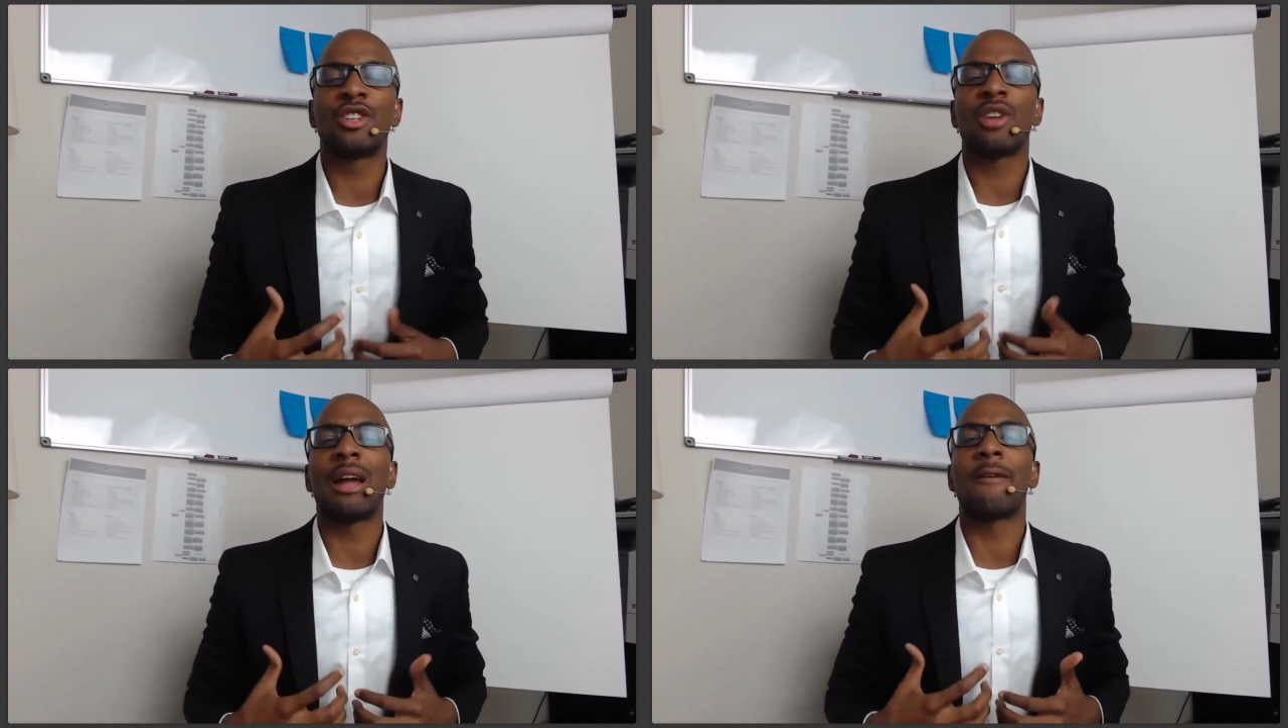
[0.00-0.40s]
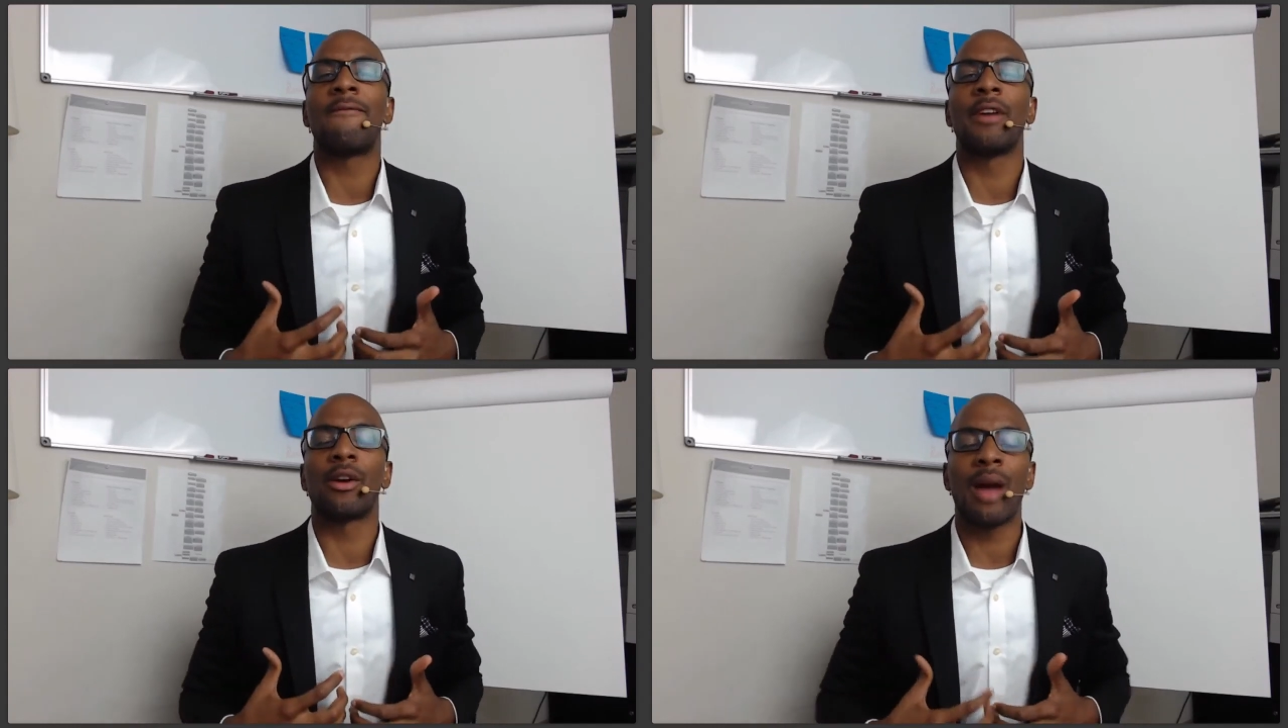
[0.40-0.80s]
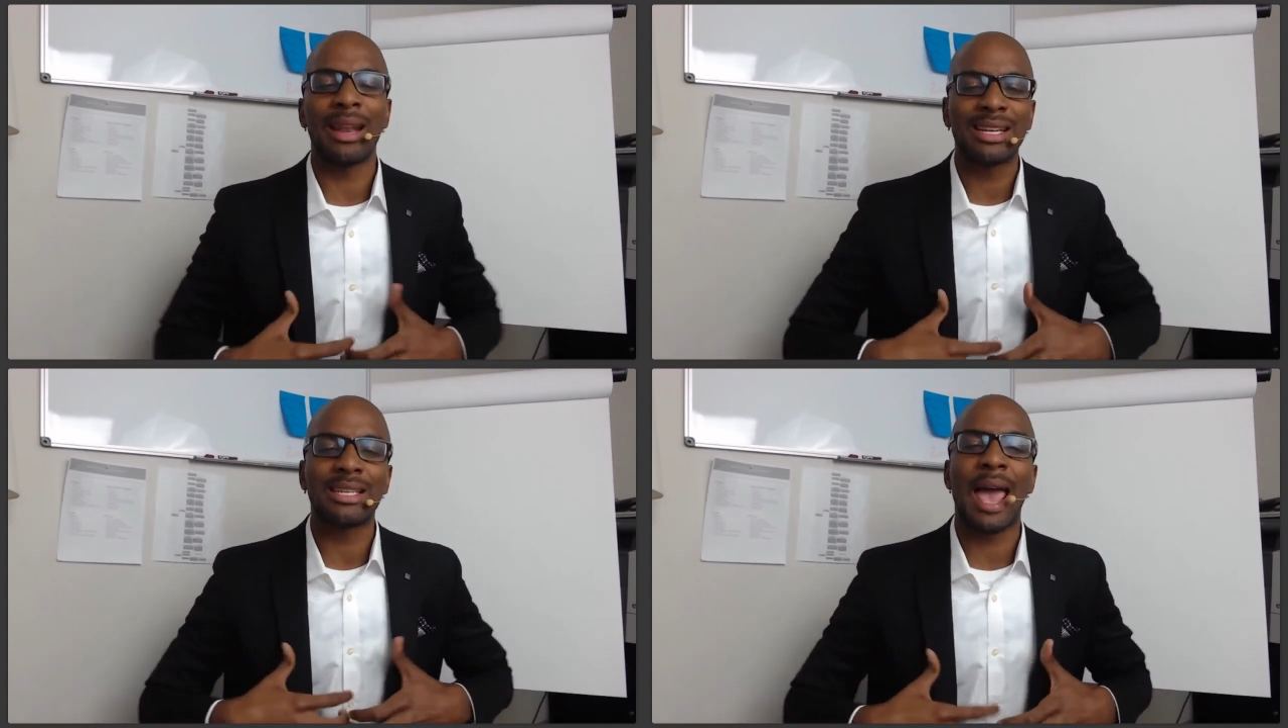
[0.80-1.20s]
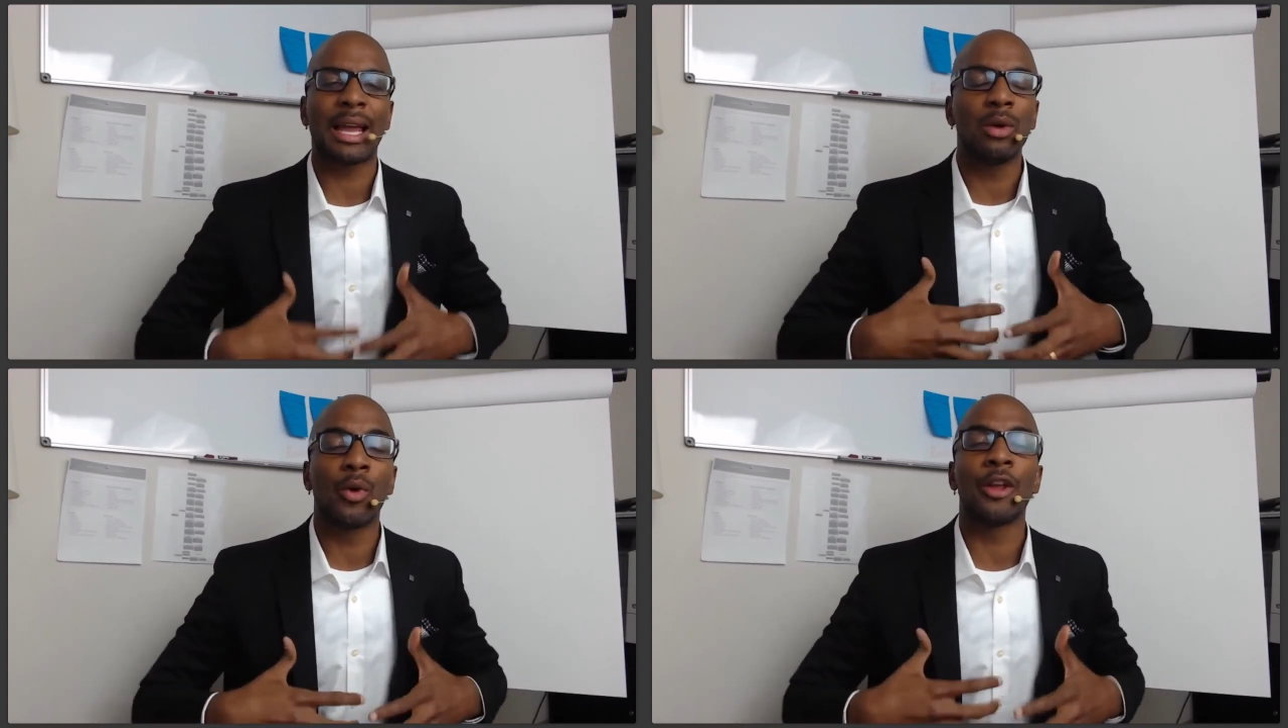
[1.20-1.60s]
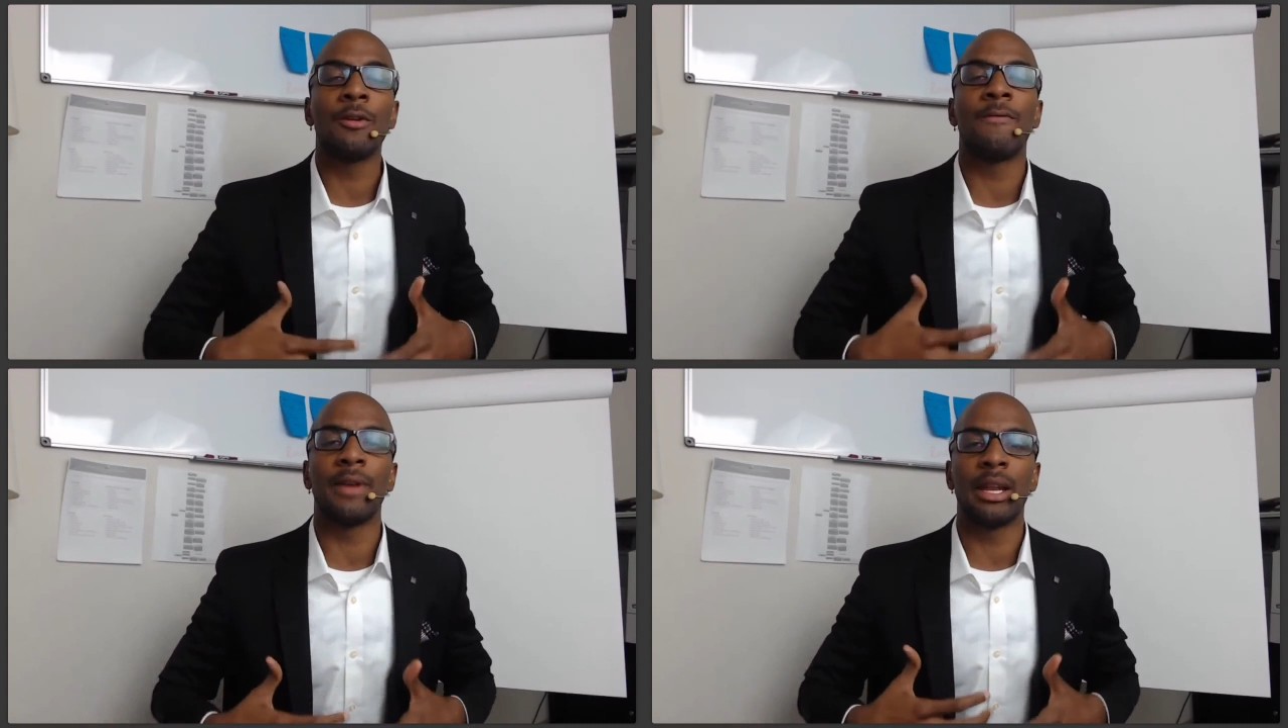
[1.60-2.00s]
trying to figure out exactly where
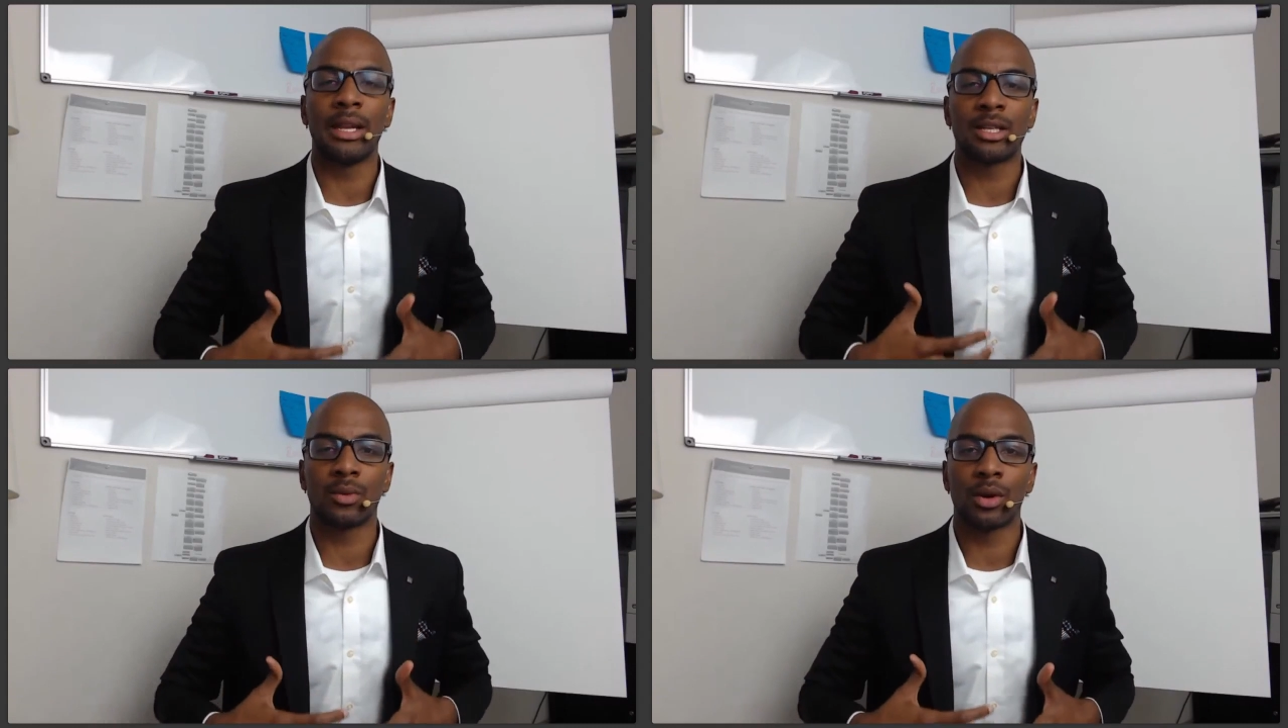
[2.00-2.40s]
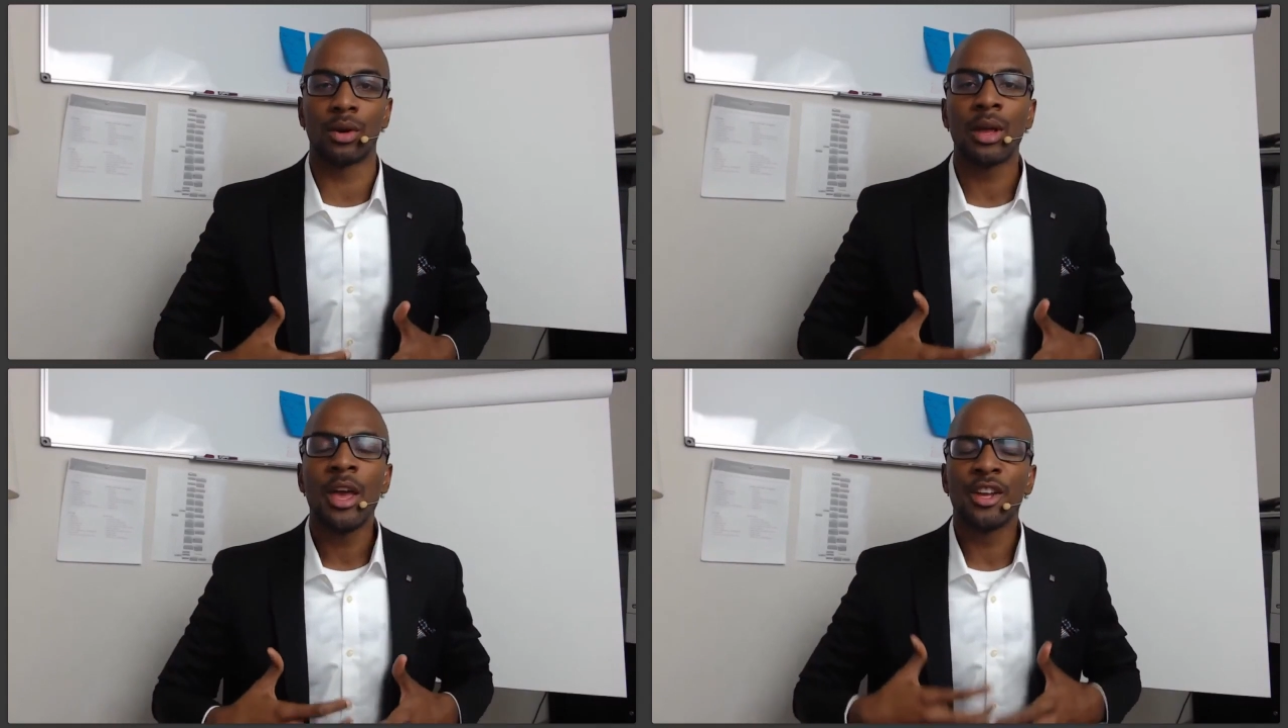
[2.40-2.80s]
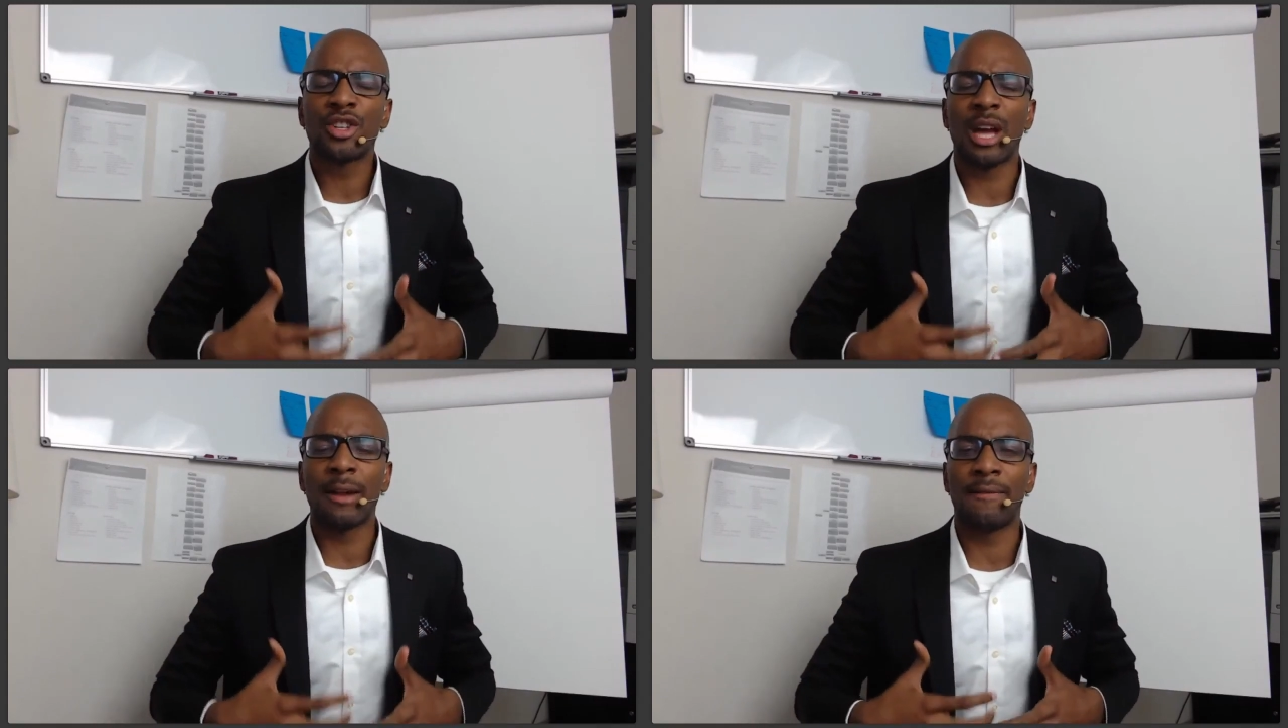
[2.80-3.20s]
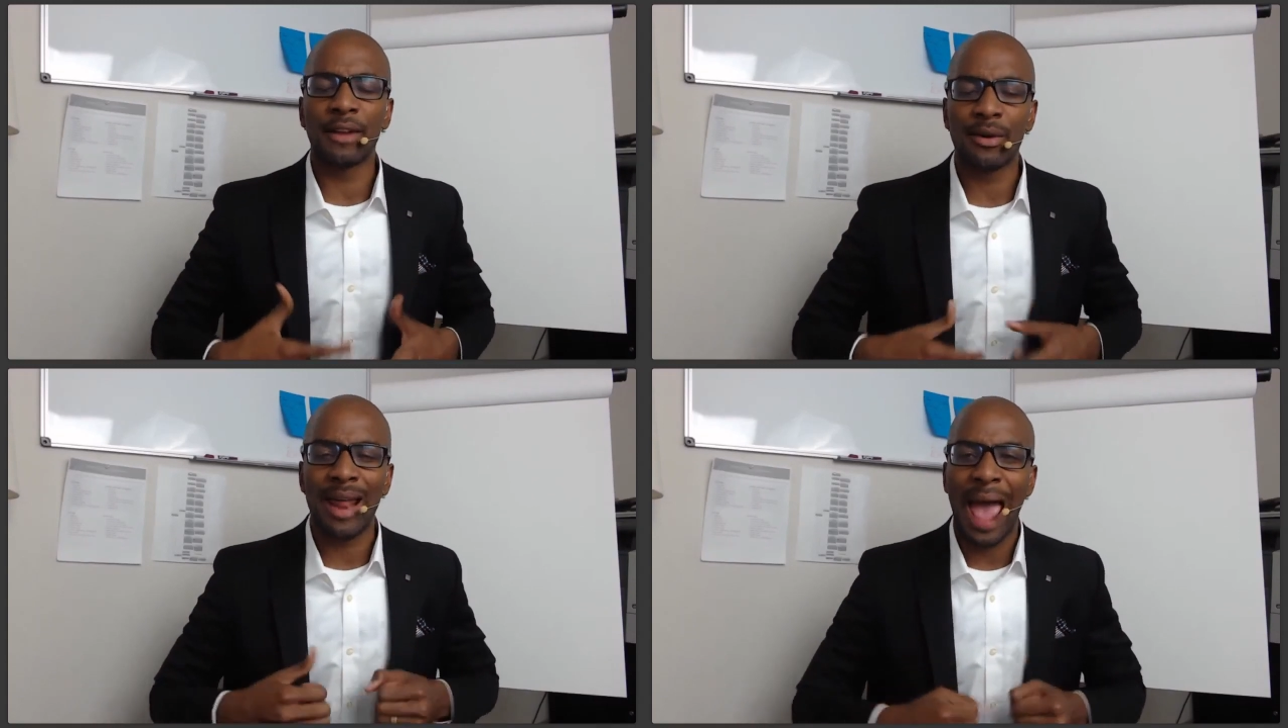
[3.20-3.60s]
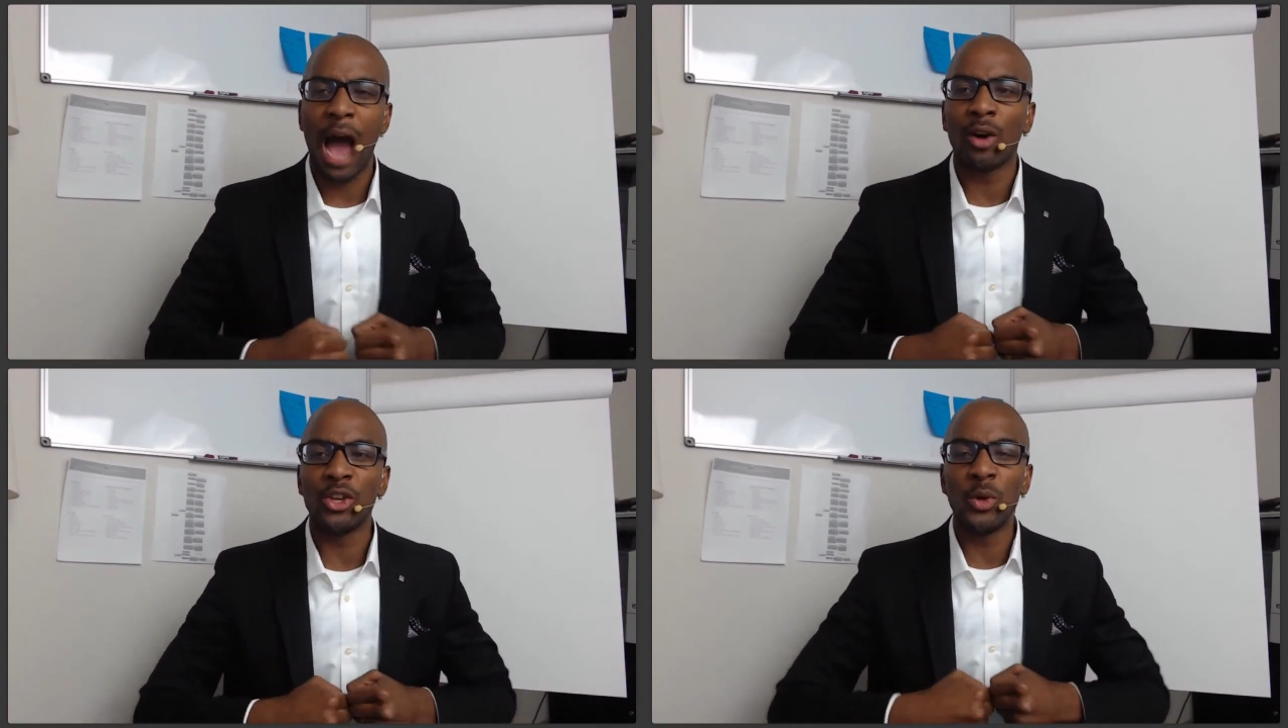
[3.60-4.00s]
you fit in this world. You're trying to figure out
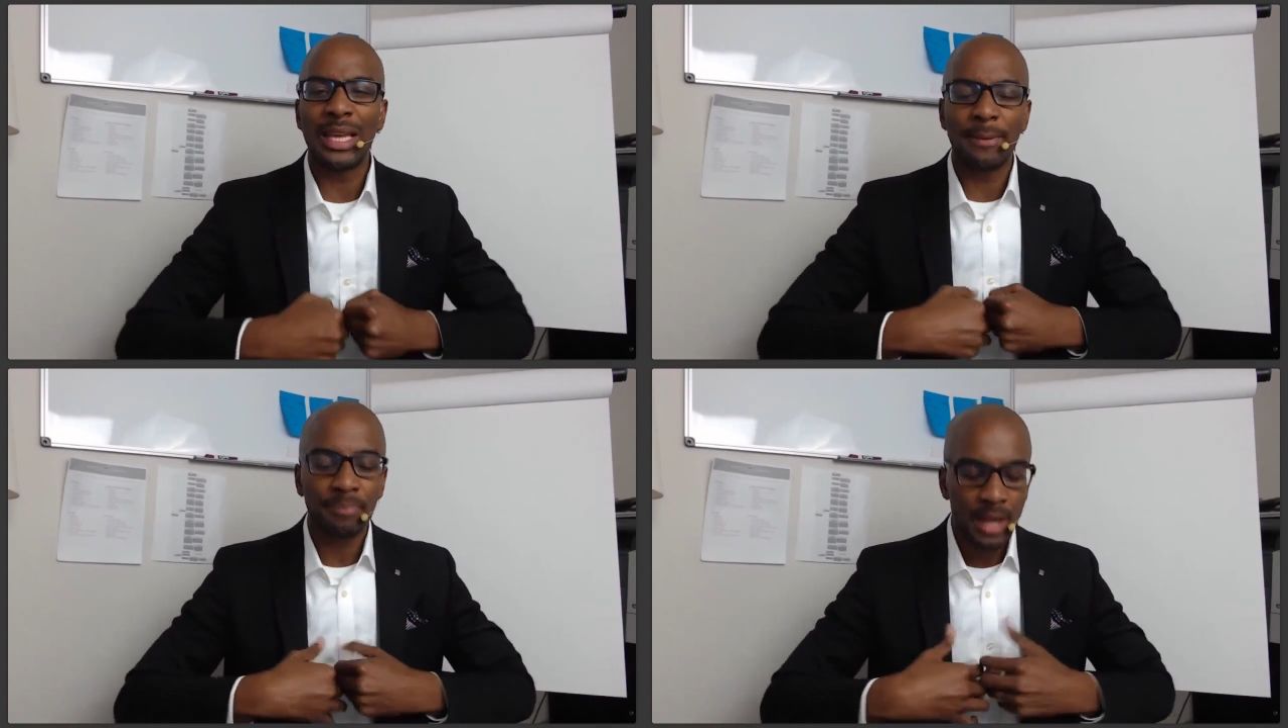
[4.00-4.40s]
how you can